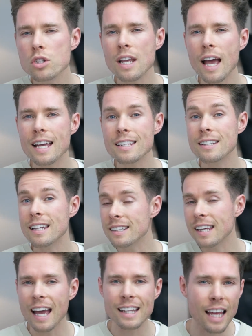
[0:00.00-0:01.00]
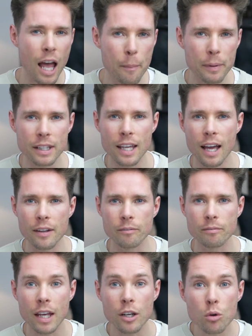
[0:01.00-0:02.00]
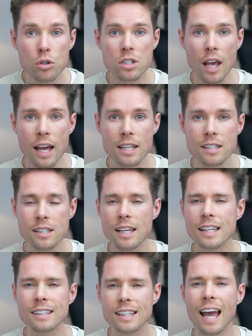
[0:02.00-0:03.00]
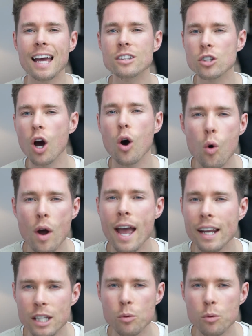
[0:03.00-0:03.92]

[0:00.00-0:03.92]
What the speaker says: says it can't happen again? And who says it can't go any